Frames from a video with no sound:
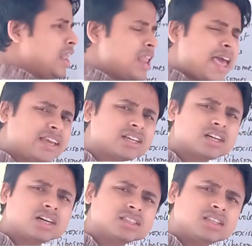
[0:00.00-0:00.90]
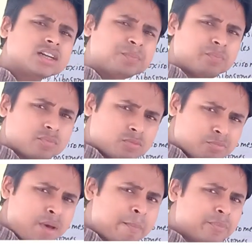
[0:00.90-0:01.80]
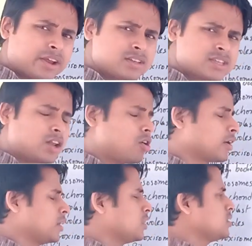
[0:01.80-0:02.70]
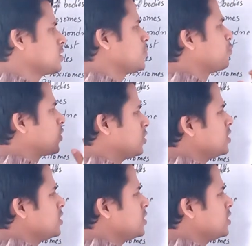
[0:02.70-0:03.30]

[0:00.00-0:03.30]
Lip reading: unlike other membrane cell organelles,